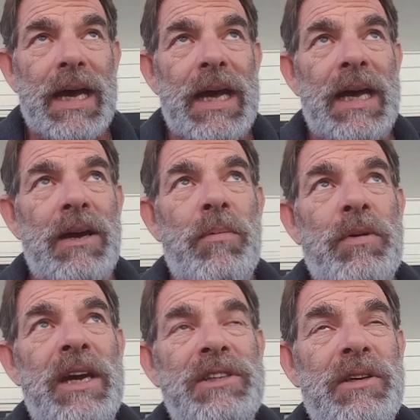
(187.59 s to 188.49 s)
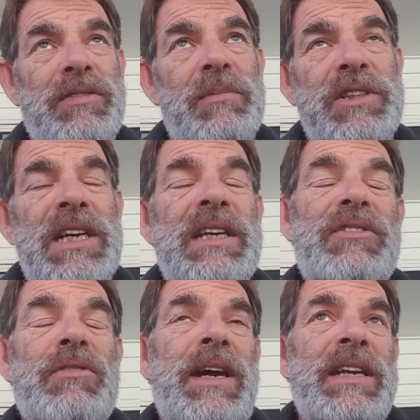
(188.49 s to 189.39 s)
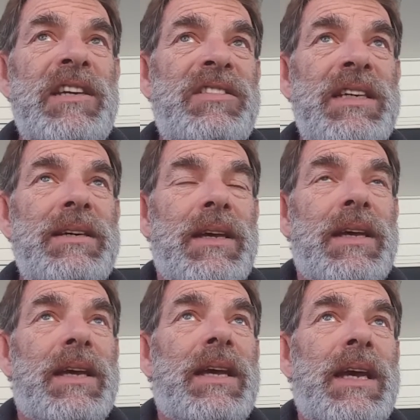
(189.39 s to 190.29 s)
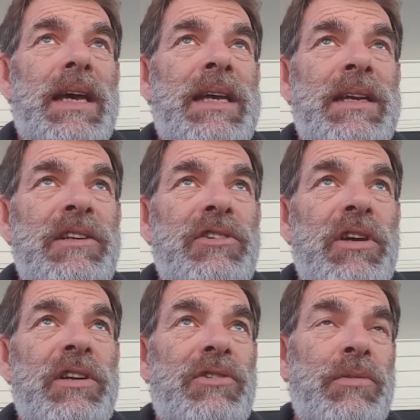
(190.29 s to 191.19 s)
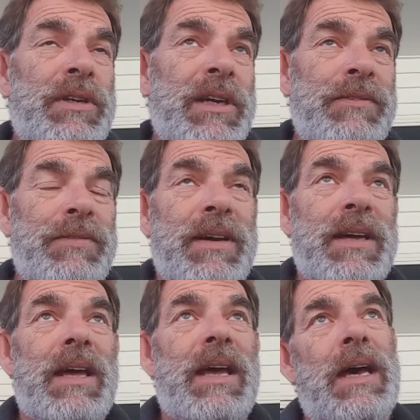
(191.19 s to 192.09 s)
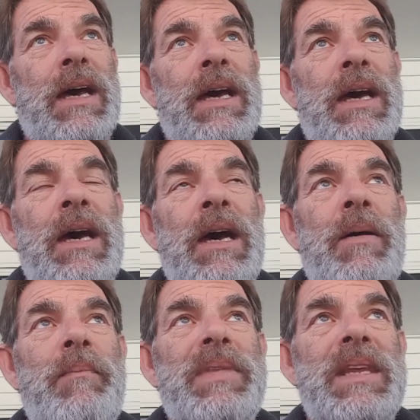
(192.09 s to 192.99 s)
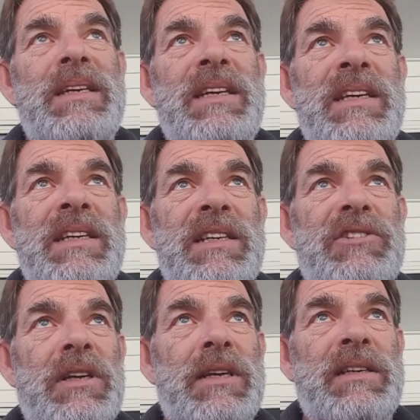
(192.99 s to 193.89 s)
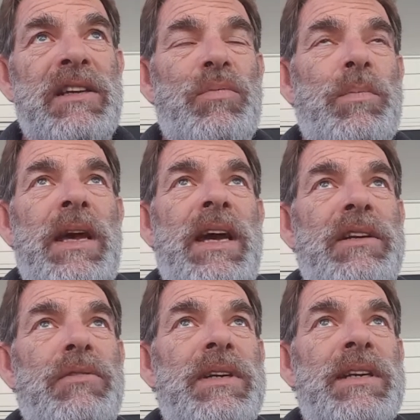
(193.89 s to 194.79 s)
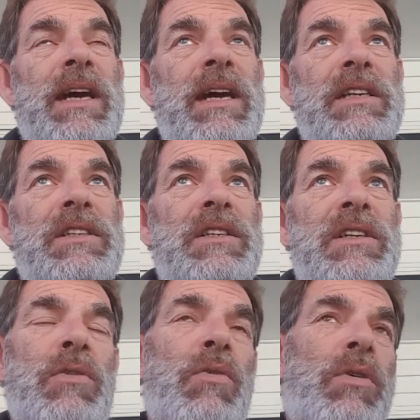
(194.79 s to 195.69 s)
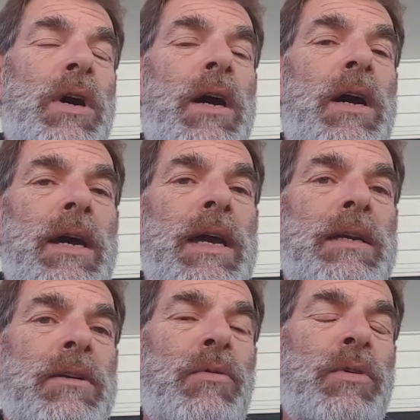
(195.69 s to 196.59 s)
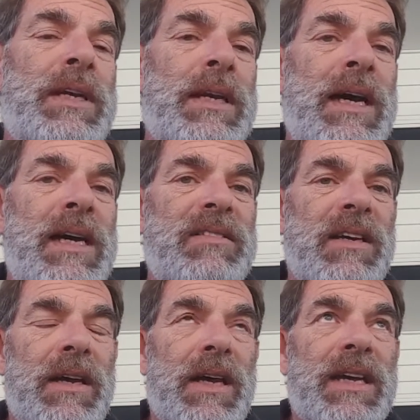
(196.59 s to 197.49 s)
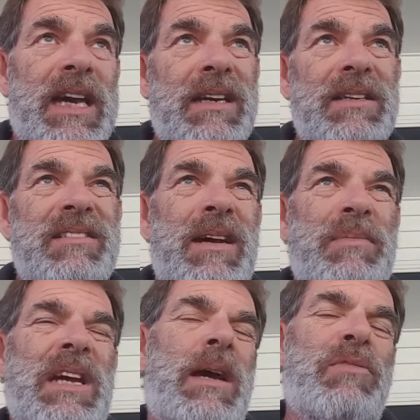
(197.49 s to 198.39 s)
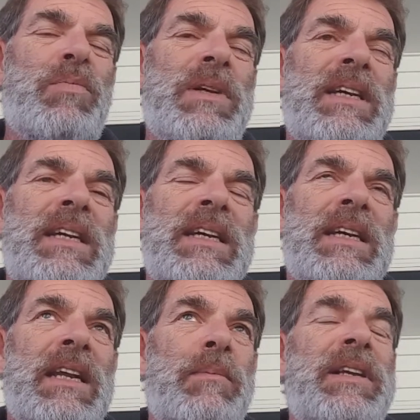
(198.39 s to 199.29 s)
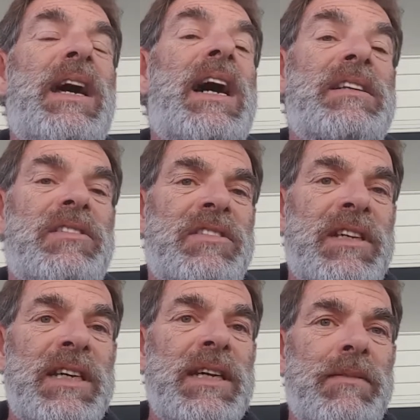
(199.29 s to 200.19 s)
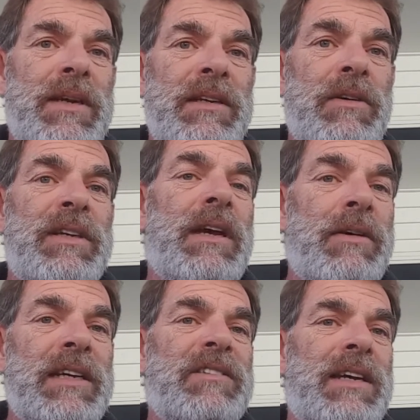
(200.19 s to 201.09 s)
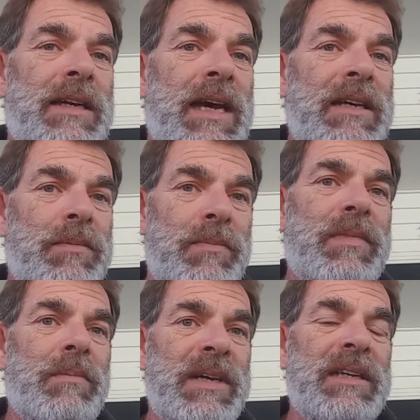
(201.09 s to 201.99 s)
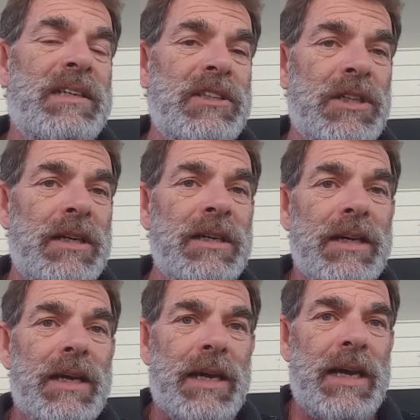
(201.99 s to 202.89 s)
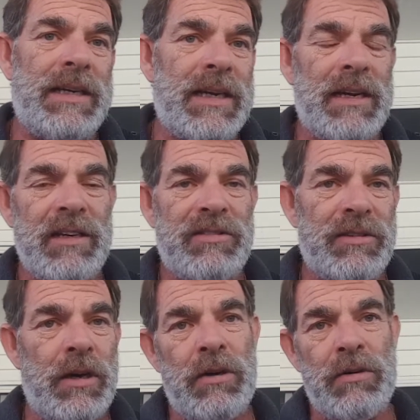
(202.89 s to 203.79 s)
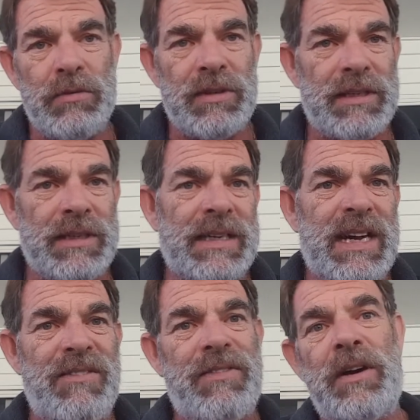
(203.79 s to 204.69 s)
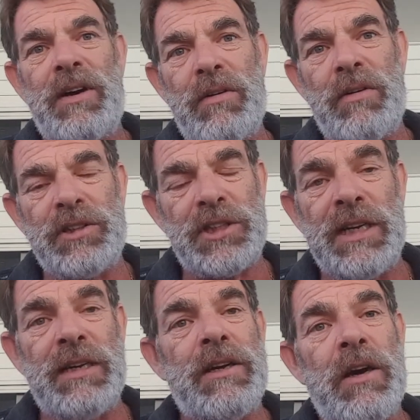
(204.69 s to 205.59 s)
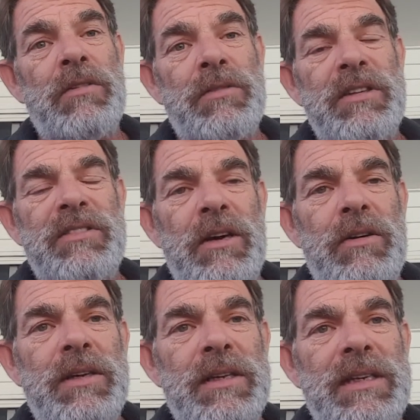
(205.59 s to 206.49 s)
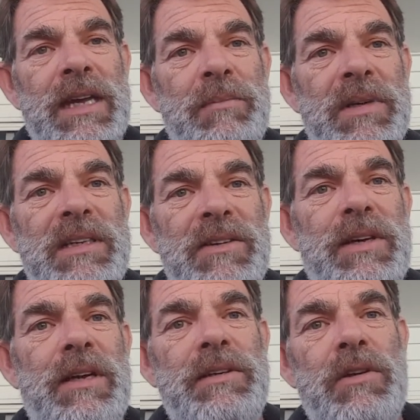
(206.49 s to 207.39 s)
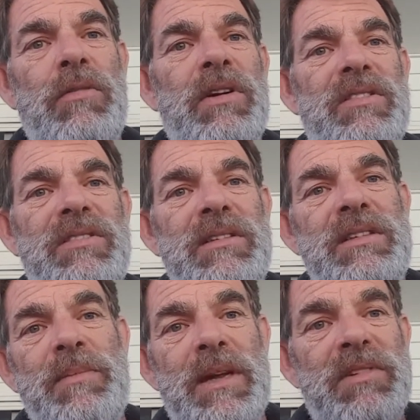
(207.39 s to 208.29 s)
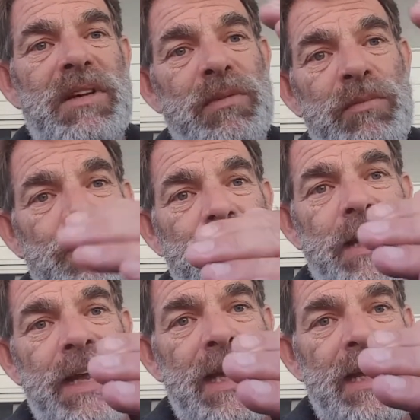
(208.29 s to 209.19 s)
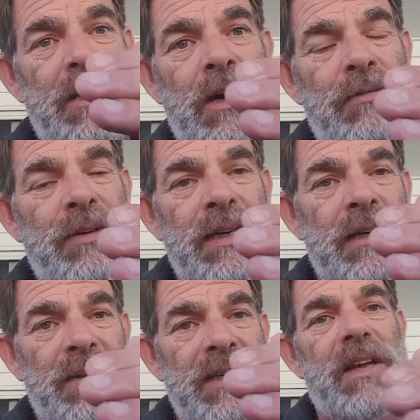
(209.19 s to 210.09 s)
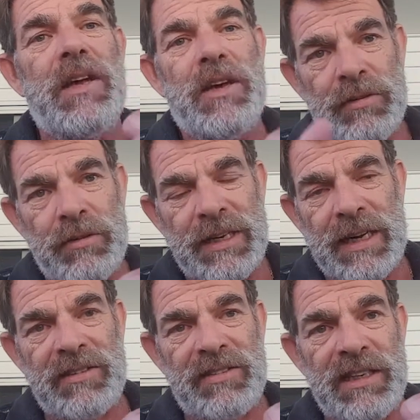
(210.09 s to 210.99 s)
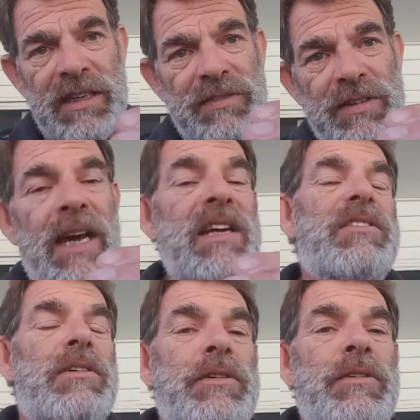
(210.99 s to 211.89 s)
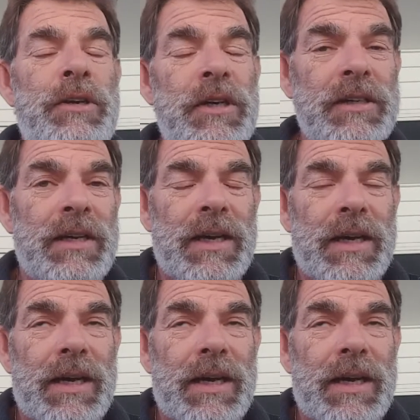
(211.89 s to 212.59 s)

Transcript: Operation of the machine is quite easy and intuitive. The digital display to engage the auger and the warning lights can sometimes be a little bit hard to see when you're in direct sunlight, being digital, and there is no cover or shielding over it, so it can be difficult, and sometimes you have to move your hand over a little bit so you can see if the lights are on or not.